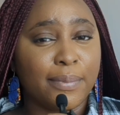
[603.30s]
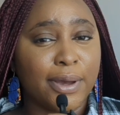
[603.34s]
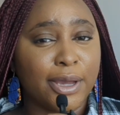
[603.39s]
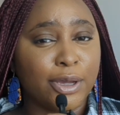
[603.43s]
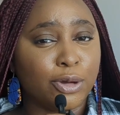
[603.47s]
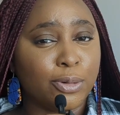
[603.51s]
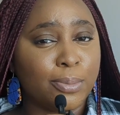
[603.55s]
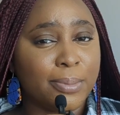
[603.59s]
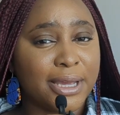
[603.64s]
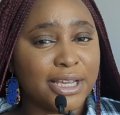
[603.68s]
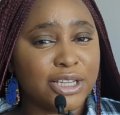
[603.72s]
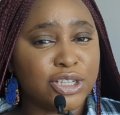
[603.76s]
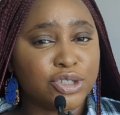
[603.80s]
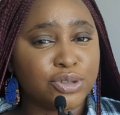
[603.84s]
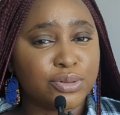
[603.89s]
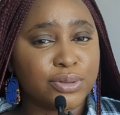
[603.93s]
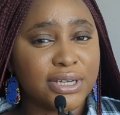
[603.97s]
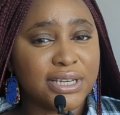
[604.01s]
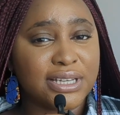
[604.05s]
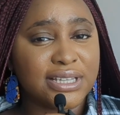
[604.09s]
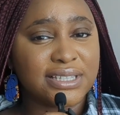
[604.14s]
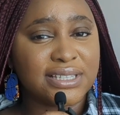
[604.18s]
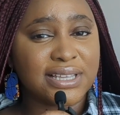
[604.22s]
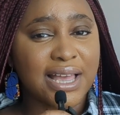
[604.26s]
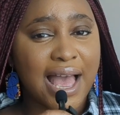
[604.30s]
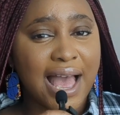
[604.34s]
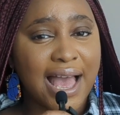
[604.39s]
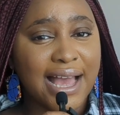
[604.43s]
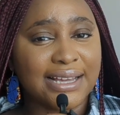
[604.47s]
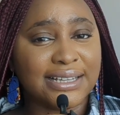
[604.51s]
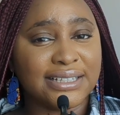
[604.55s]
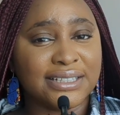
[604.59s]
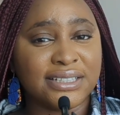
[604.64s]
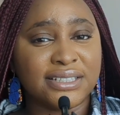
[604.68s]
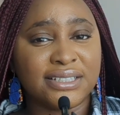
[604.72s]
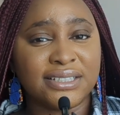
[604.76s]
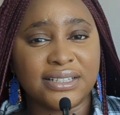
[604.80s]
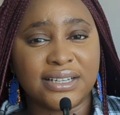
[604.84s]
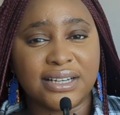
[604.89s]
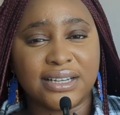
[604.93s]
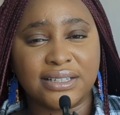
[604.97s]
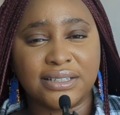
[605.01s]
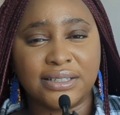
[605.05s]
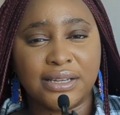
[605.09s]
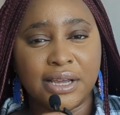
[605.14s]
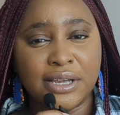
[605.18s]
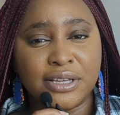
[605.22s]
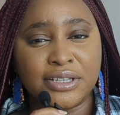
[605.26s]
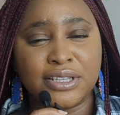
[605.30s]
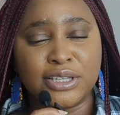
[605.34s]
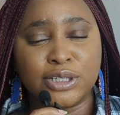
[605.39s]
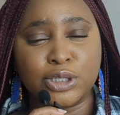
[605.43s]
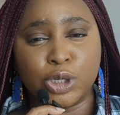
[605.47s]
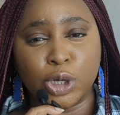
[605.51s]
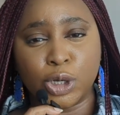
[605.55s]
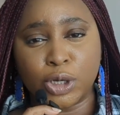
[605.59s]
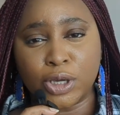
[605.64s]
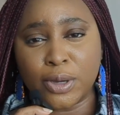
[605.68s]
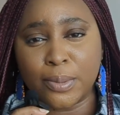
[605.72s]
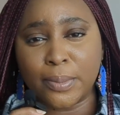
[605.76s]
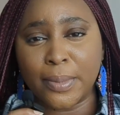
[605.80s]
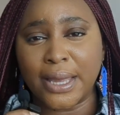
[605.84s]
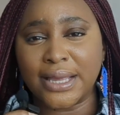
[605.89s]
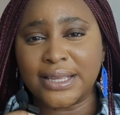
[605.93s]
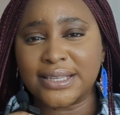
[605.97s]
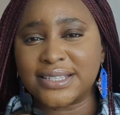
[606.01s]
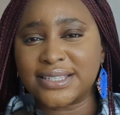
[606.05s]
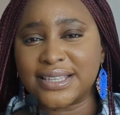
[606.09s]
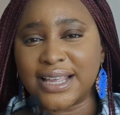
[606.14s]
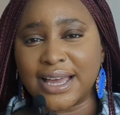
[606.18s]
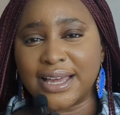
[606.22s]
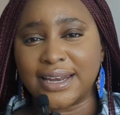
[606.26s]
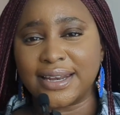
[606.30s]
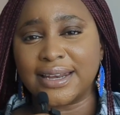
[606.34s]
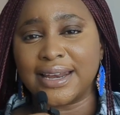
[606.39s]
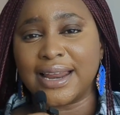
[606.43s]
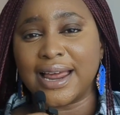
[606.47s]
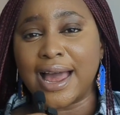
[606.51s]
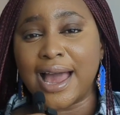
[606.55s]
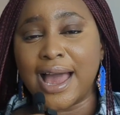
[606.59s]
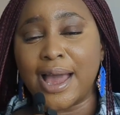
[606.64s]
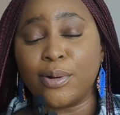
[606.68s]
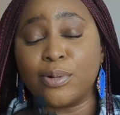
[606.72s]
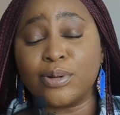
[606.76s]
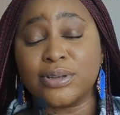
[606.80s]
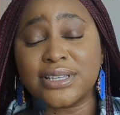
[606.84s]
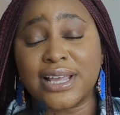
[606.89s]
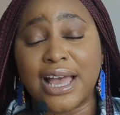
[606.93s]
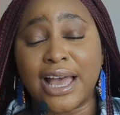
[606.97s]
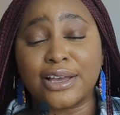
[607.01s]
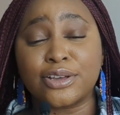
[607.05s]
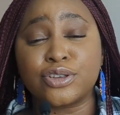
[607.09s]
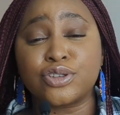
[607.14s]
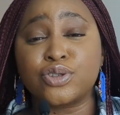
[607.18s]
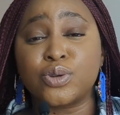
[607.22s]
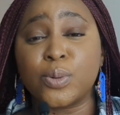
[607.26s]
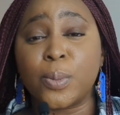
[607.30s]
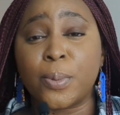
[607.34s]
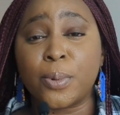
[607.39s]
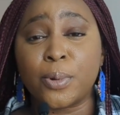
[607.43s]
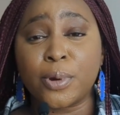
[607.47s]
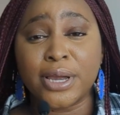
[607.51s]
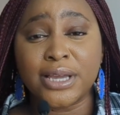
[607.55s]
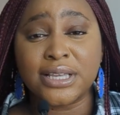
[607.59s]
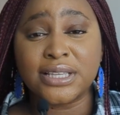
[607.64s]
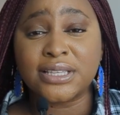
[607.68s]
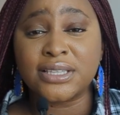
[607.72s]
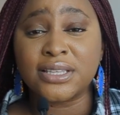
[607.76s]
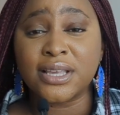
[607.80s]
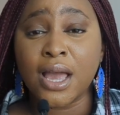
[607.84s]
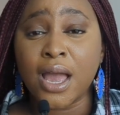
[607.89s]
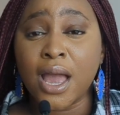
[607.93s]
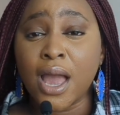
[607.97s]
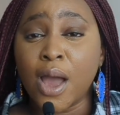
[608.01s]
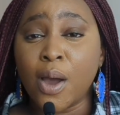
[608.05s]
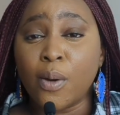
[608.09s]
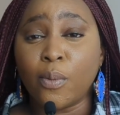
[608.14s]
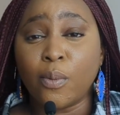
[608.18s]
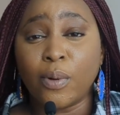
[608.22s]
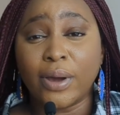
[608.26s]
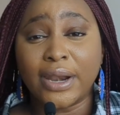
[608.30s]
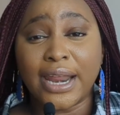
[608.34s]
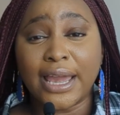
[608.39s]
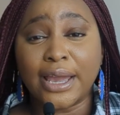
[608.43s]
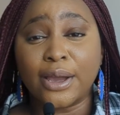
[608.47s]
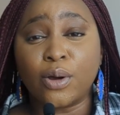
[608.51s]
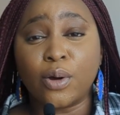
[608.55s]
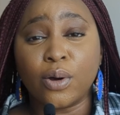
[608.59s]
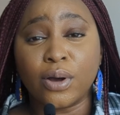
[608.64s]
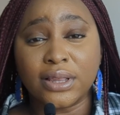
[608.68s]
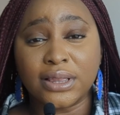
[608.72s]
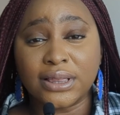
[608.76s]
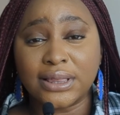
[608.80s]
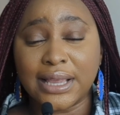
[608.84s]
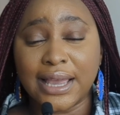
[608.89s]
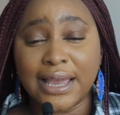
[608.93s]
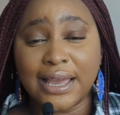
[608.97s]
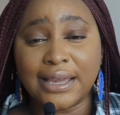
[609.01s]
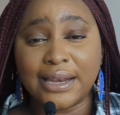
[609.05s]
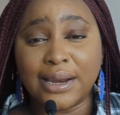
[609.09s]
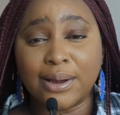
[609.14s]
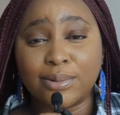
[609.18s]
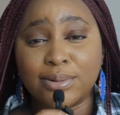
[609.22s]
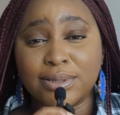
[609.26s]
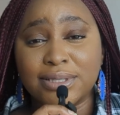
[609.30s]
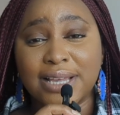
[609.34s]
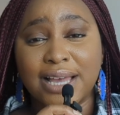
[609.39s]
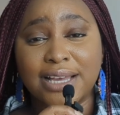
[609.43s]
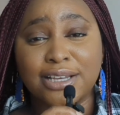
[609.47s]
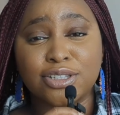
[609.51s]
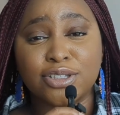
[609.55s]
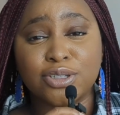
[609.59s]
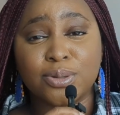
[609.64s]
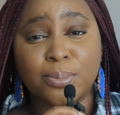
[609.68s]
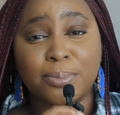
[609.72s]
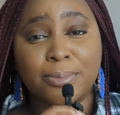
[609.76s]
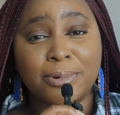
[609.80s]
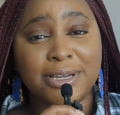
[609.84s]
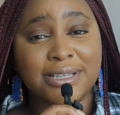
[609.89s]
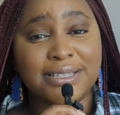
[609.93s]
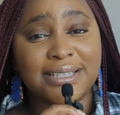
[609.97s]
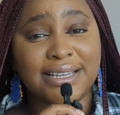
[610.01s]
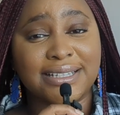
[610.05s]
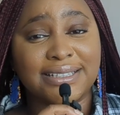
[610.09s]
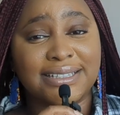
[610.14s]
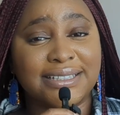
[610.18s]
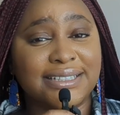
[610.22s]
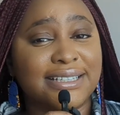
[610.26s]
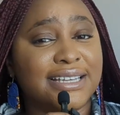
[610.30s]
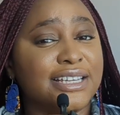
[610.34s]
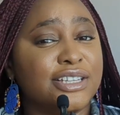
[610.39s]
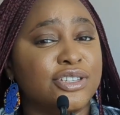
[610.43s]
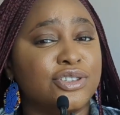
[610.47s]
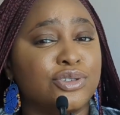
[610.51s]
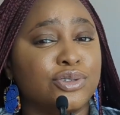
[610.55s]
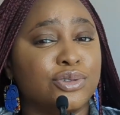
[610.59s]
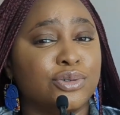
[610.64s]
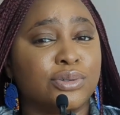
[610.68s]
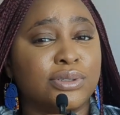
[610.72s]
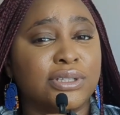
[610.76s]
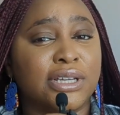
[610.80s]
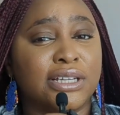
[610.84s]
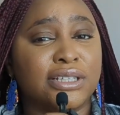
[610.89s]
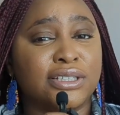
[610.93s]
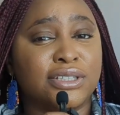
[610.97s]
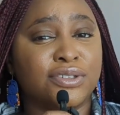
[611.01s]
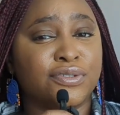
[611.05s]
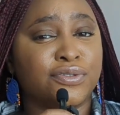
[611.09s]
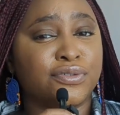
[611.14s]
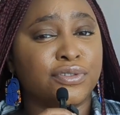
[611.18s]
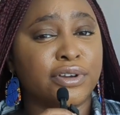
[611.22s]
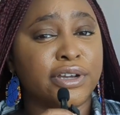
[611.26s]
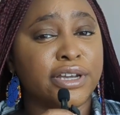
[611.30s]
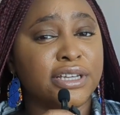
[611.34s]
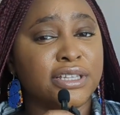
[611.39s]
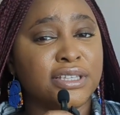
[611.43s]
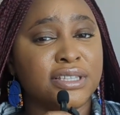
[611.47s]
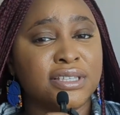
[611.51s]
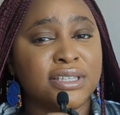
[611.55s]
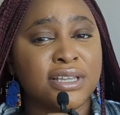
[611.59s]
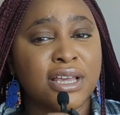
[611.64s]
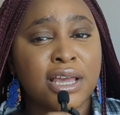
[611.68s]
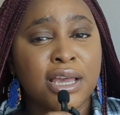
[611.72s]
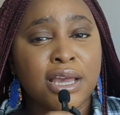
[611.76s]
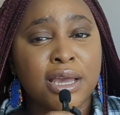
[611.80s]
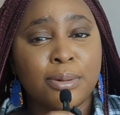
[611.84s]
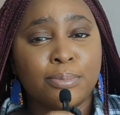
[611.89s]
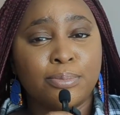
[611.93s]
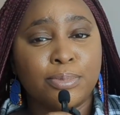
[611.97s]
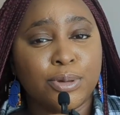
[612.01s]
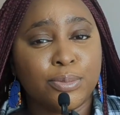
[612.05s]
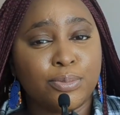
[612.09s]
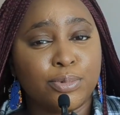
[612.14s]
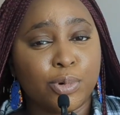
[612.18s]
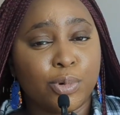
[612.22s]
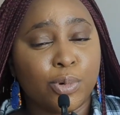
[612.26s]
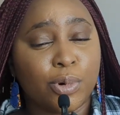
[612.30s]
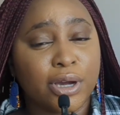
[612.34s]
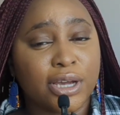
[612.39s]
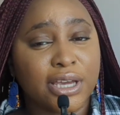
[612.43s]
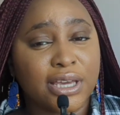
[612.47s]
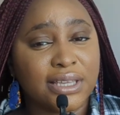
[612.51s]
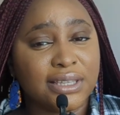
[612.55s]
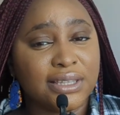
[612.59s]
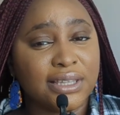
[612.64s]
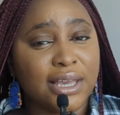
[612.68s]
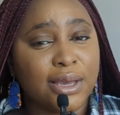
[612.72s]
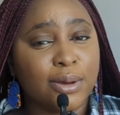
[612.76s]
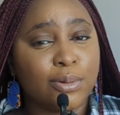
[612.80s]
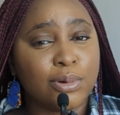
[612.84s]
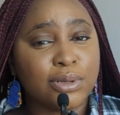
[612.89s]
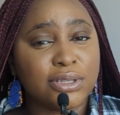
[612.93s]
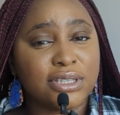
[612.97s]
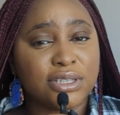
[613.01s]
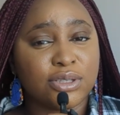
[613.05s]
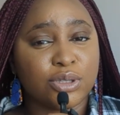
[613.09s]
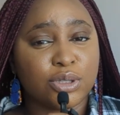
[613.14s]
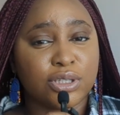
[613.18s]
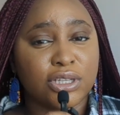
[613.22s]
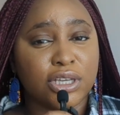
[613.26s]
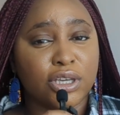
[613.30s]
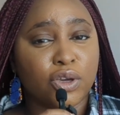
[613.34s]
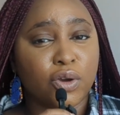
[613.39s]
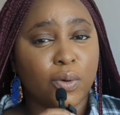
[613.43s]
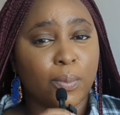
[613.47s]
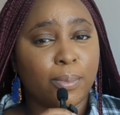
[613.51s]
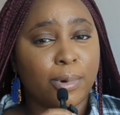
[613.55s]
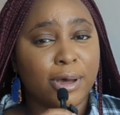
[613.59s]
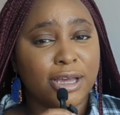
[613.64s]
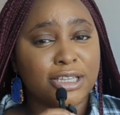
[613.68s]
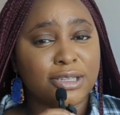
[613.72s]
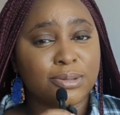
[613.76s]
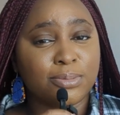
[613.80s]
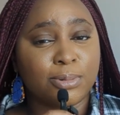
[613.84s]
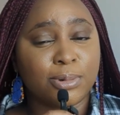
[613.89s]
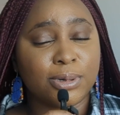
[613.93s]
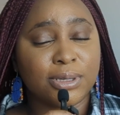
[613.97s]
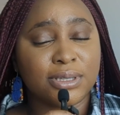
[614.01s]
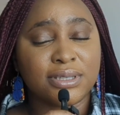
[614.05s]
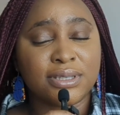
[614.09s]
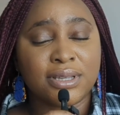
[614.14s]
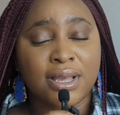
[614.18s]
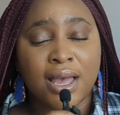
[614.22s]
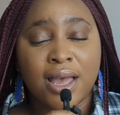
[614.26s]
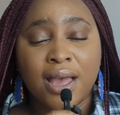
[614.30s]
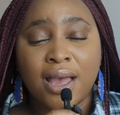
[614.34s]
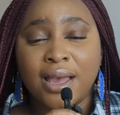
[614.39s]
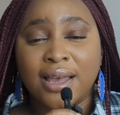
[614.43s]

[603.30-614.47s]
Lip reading: biometrics. And there's a document that I was asked to print when I got there. I was asked to print at the gates. You know, there are different people working there wanting to take your passports.